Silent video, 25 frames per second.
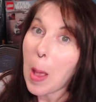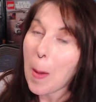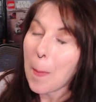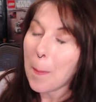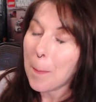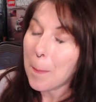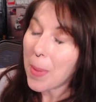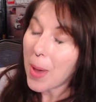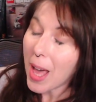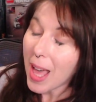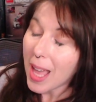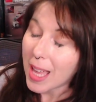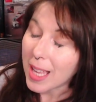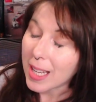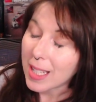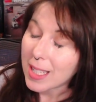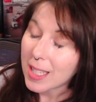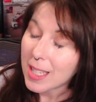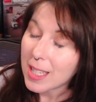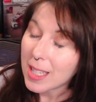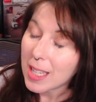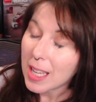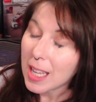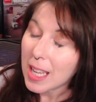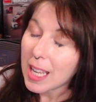
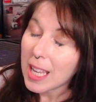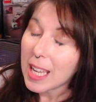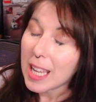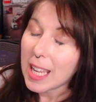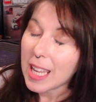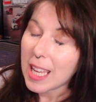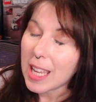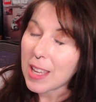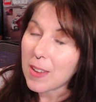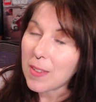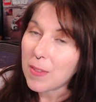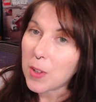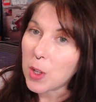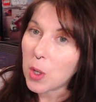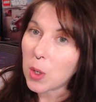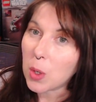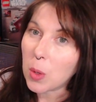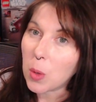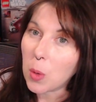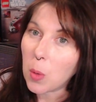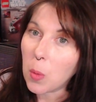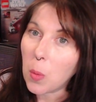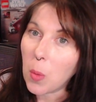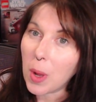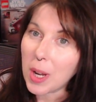But if
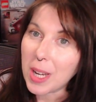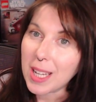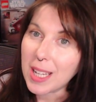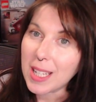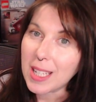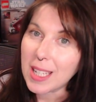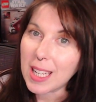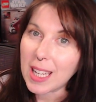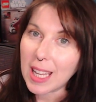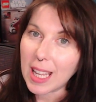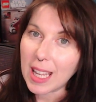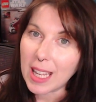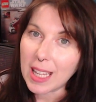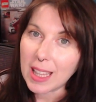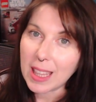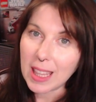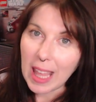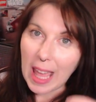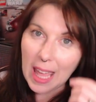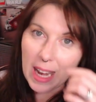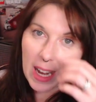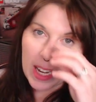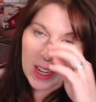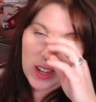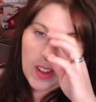you're wanting to get
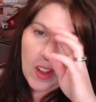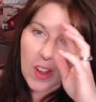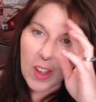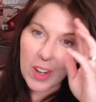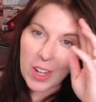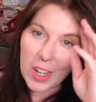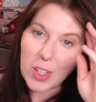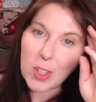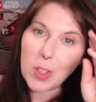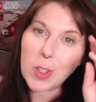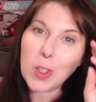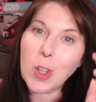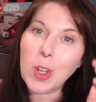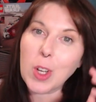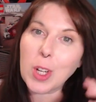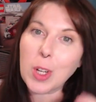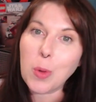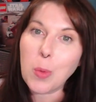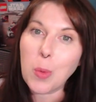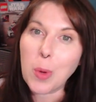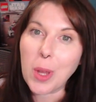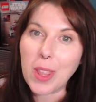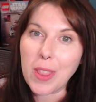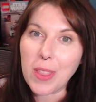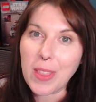that iconic look
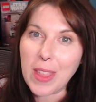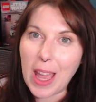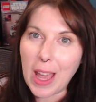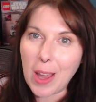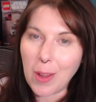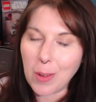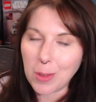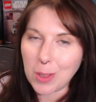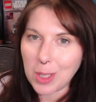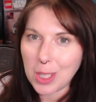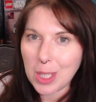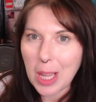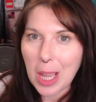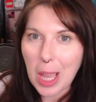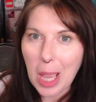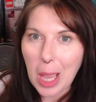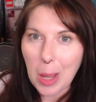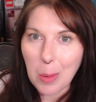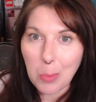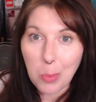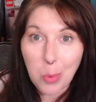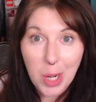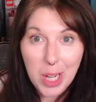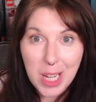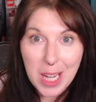without
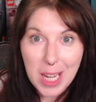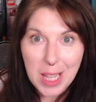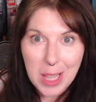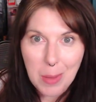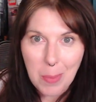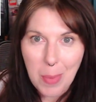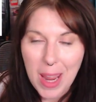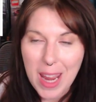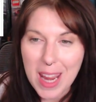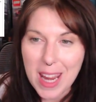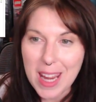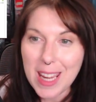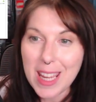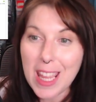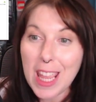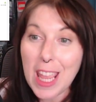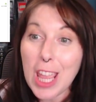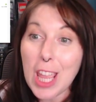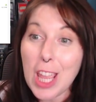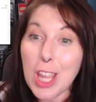breaking the bank,